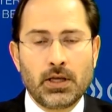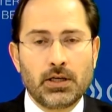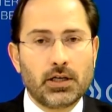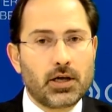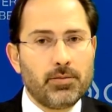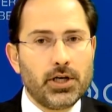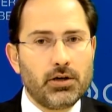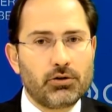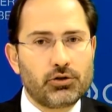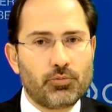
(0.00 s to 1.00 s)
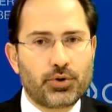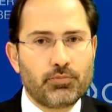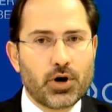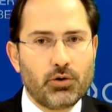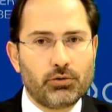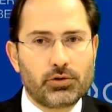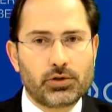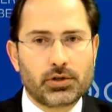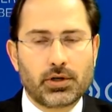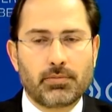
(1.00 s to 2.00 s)
The committee also
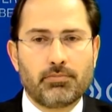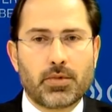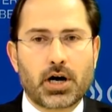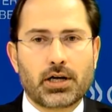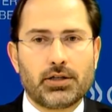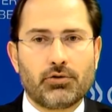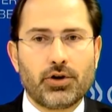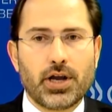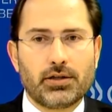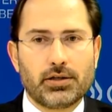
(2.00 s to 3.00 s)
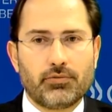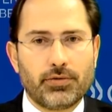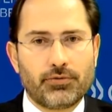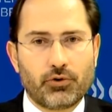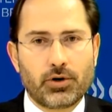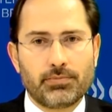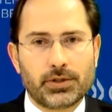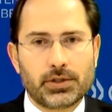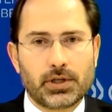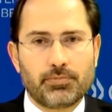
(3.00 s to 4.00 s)
promotes market-oriented
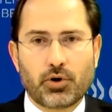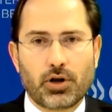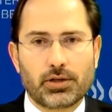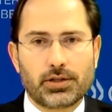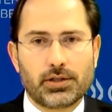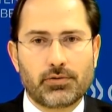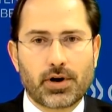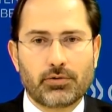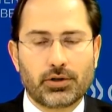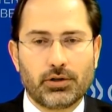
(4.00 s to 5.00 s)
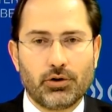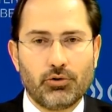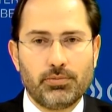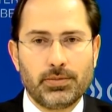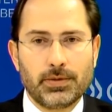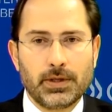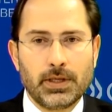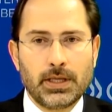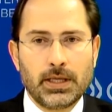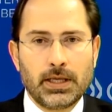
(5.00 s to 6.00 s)
reforms and policies around the globe,
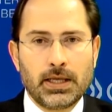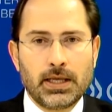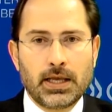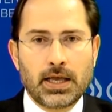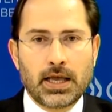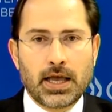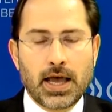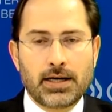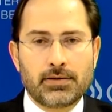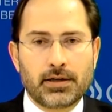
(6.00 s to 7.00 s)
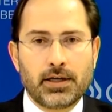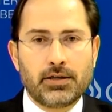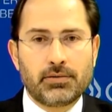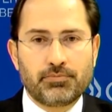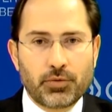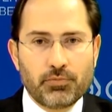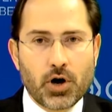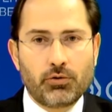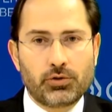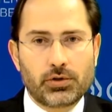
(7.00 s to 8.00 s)
and it
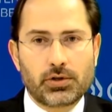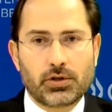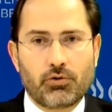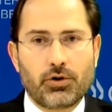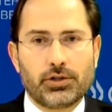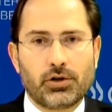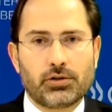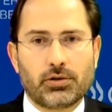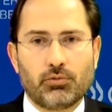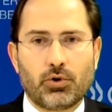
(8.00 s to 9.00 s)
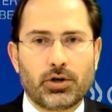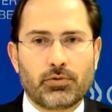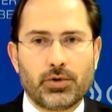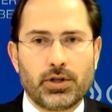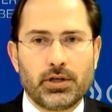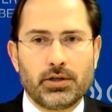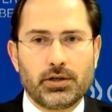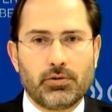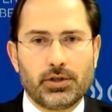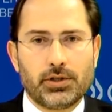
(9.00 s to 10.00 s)
promotes horizontal work within the
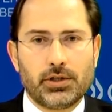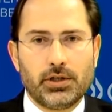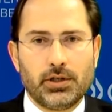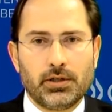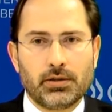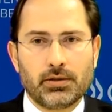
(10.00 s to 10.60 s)
OECD